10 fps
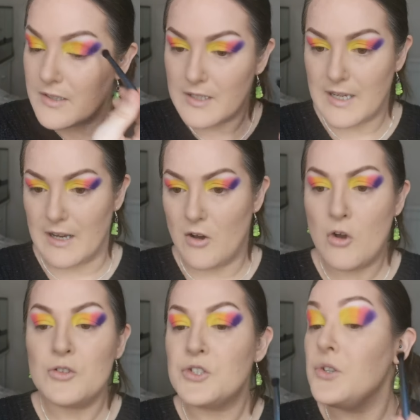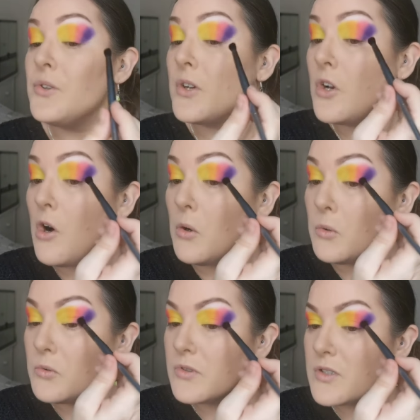So yeah, on to
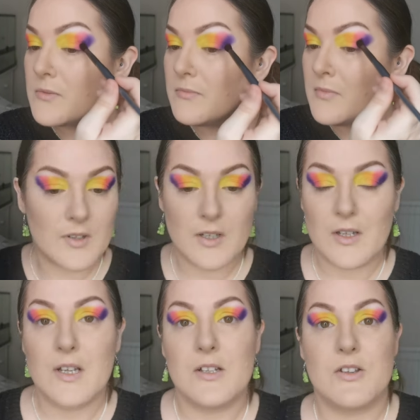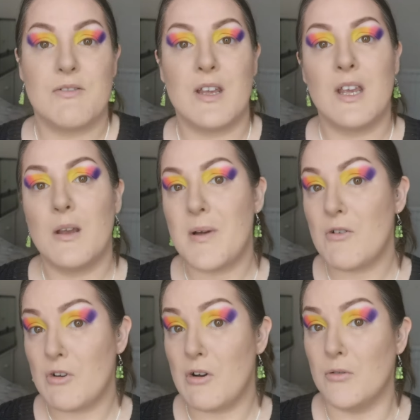goals. So thinking
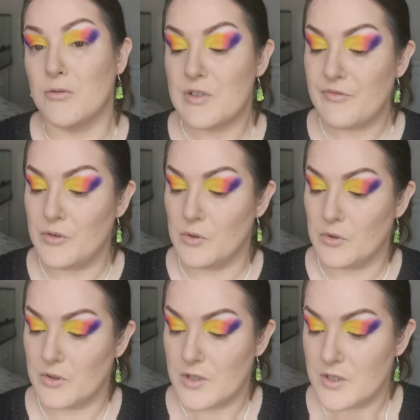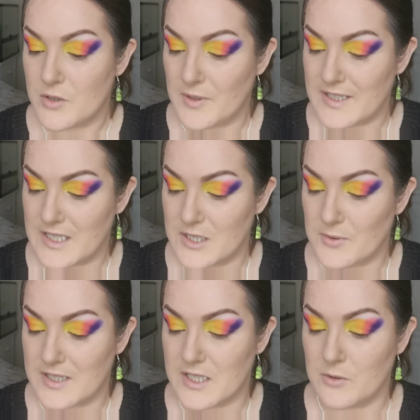about goals for
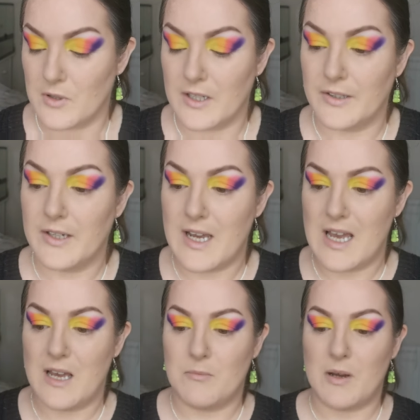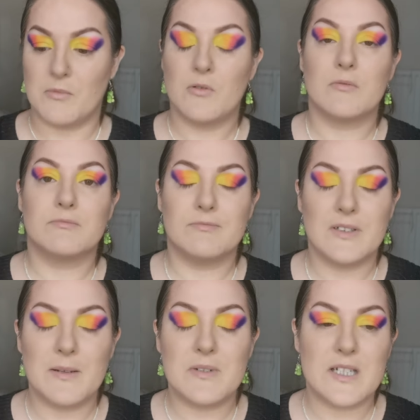2021, um, I'm
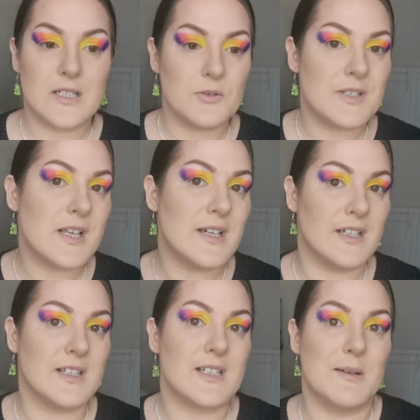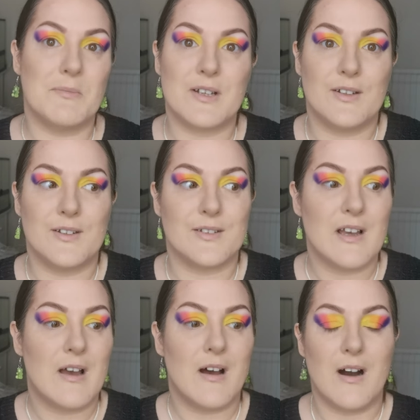limited to a certain extent because
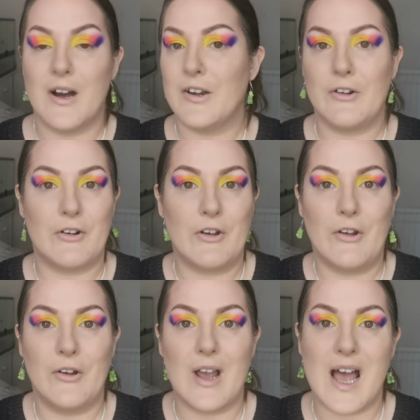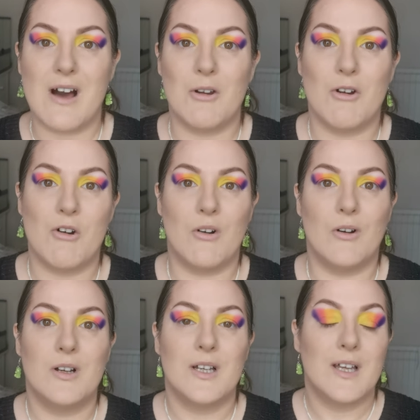I don't know how
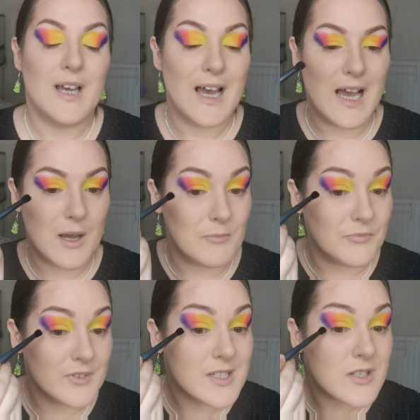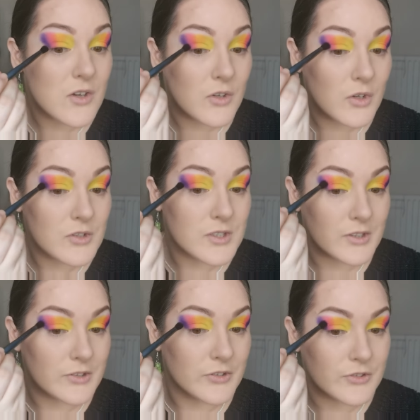long um, this
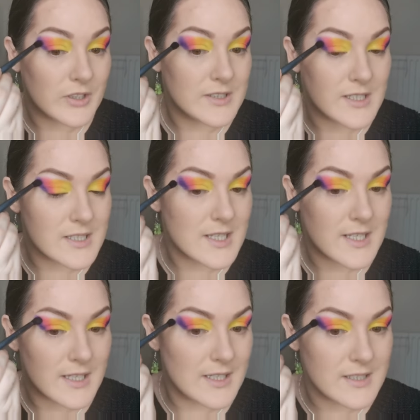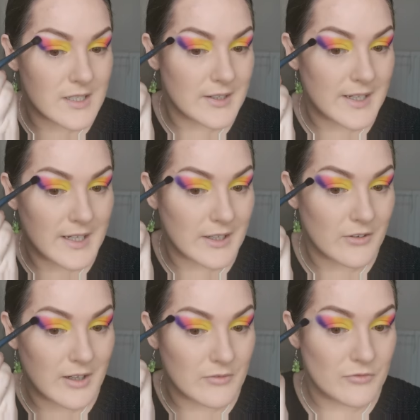costochondritis is going to hang
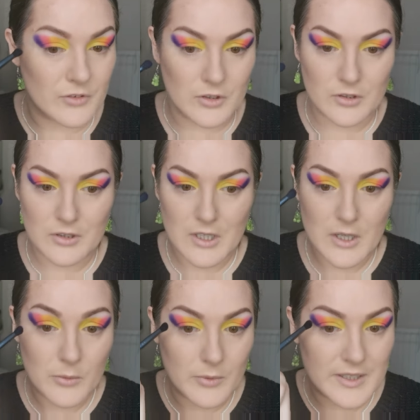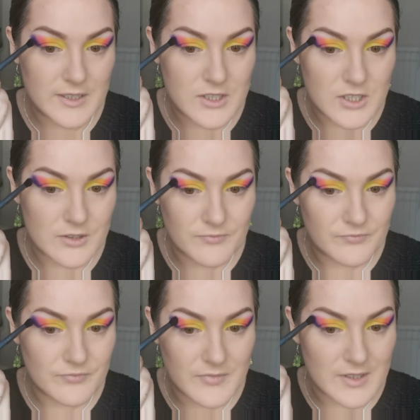around for, which
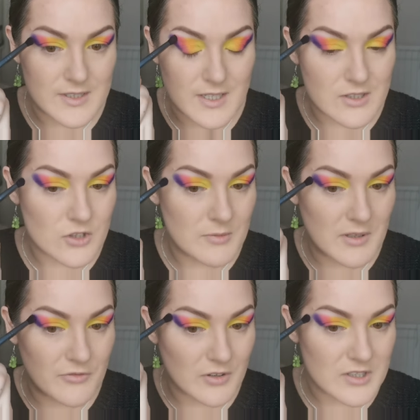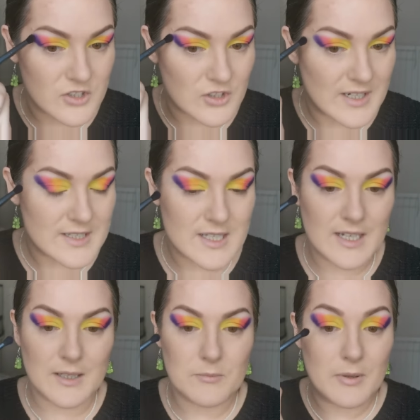is extremely
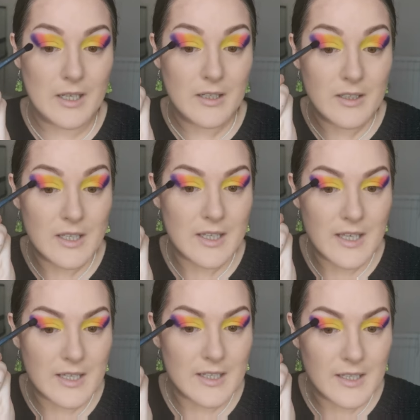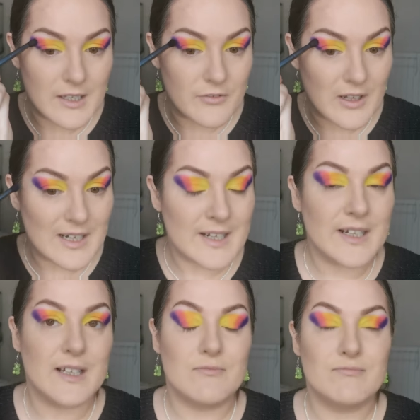frustrating. But if I let
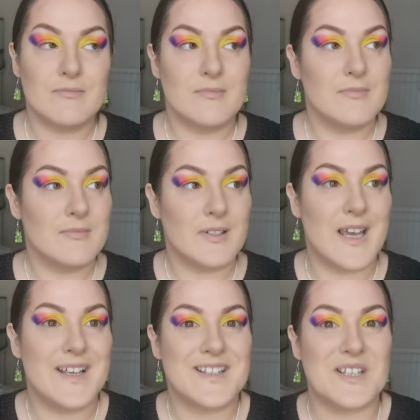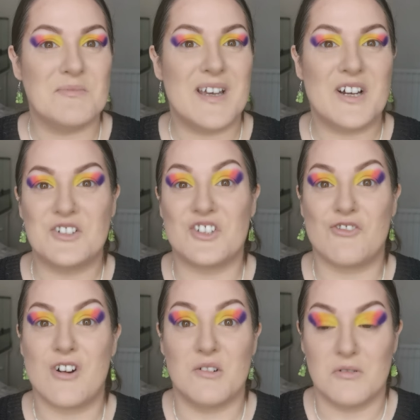it get to me, I'll just
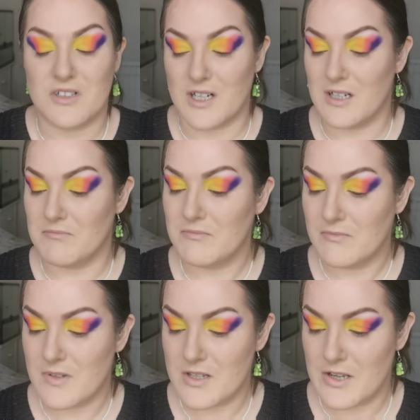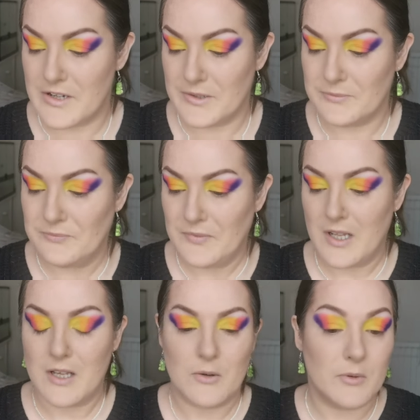cry all the time. So
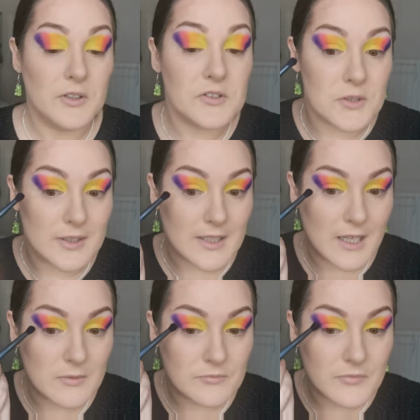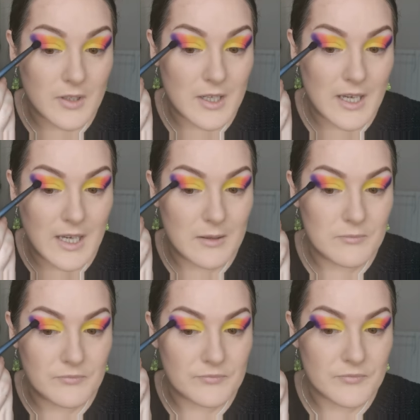we're not doing that.
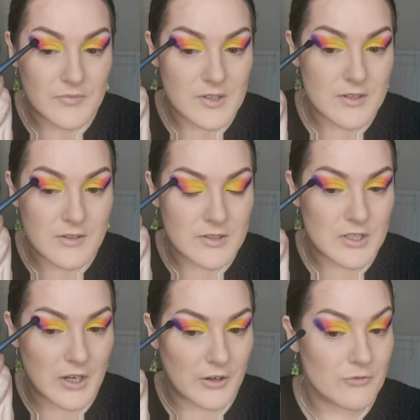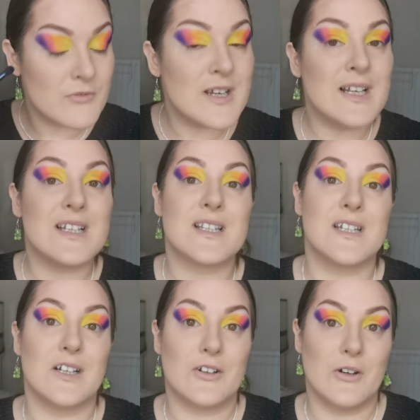Um, so
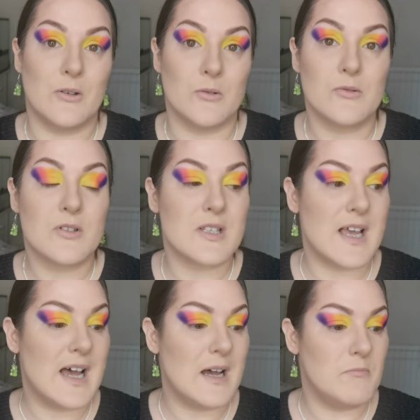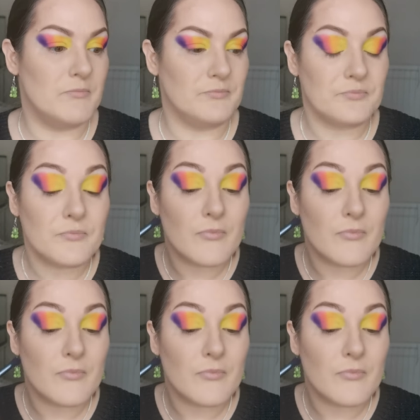realistic goals. Um,